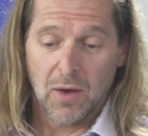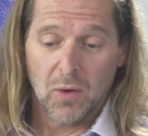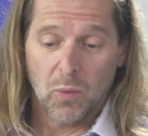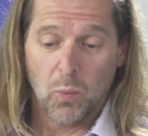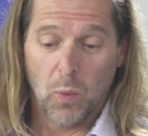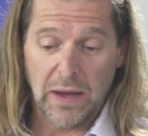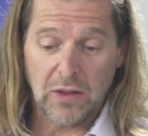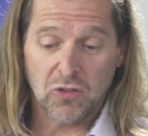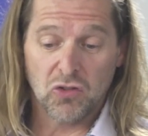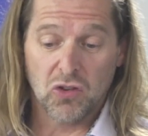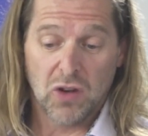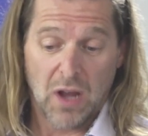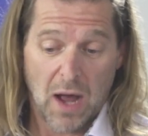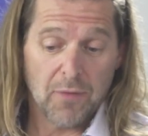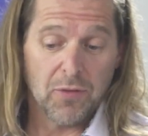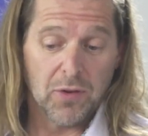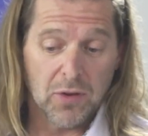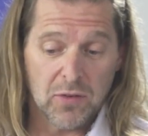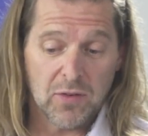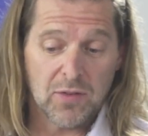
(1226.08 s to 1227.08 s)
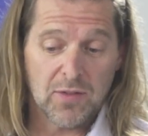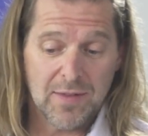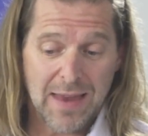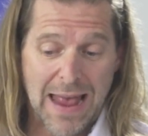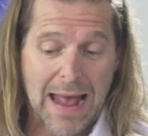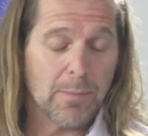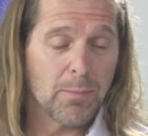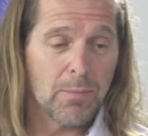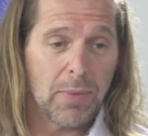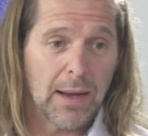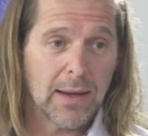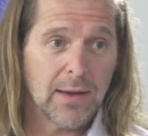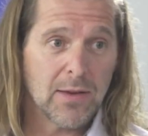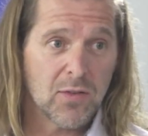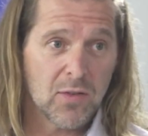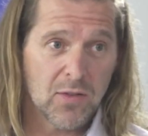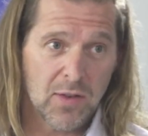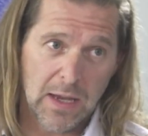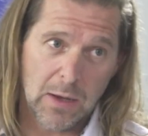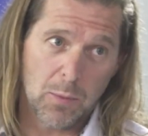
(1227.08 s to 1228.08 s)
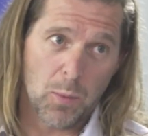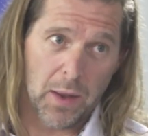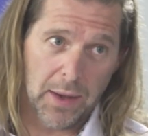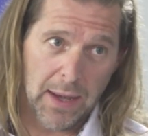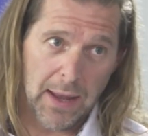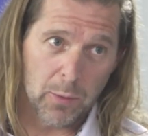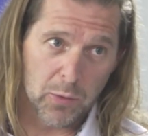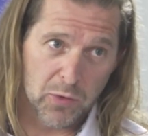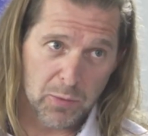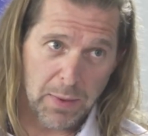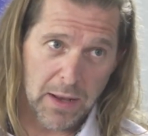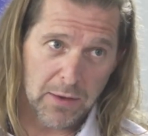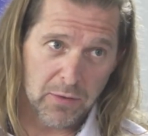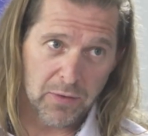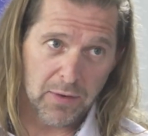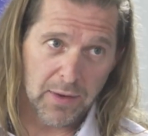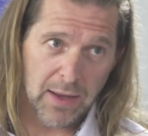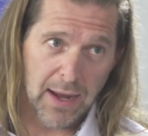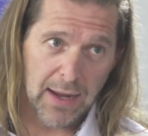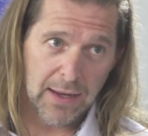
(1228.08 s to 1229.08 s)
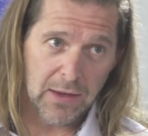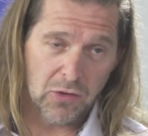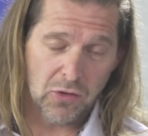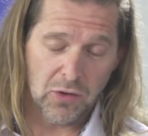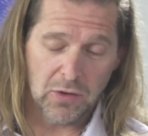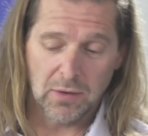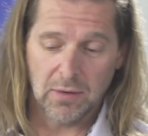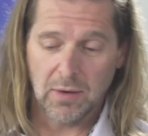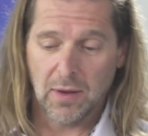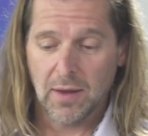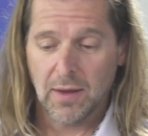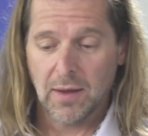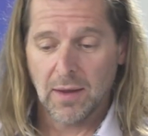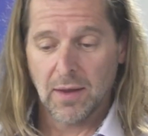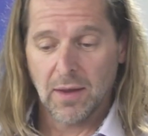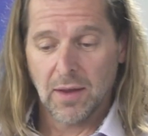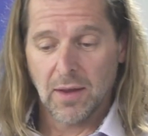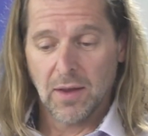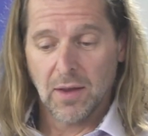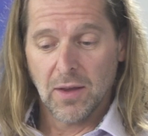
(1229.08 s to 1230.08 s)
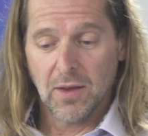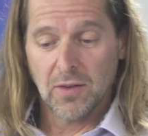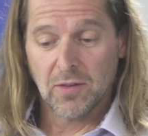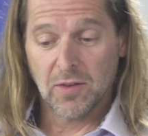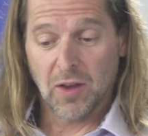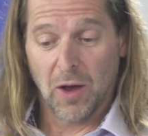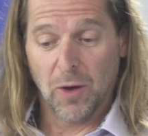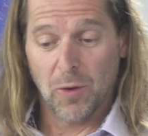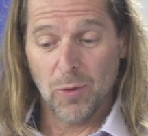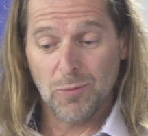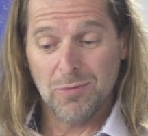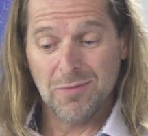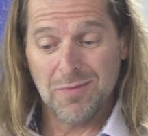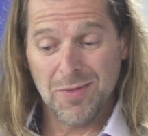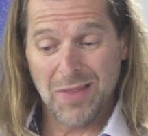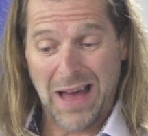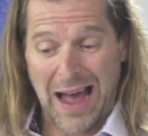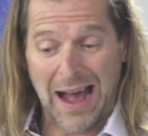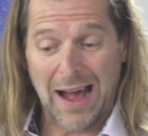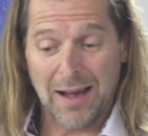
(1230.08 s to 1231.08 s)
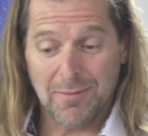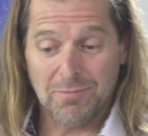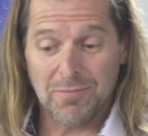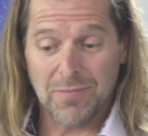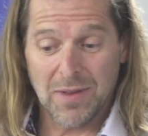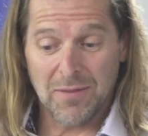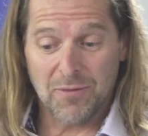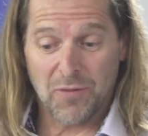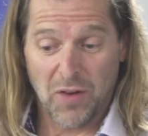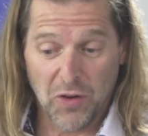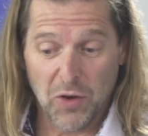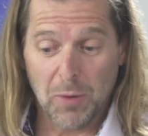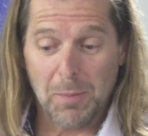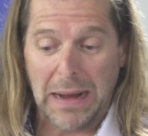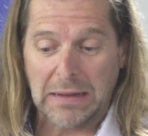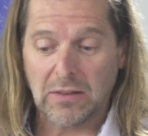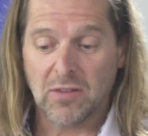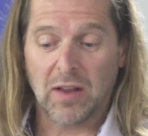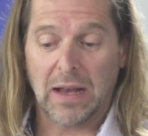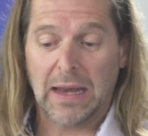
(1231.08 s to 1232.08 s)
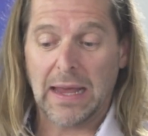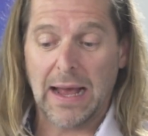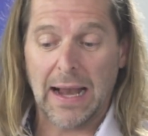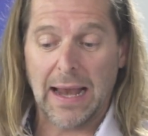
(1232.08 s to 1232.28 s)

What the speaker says: which covers 10 base T1L specification. So that fundamentally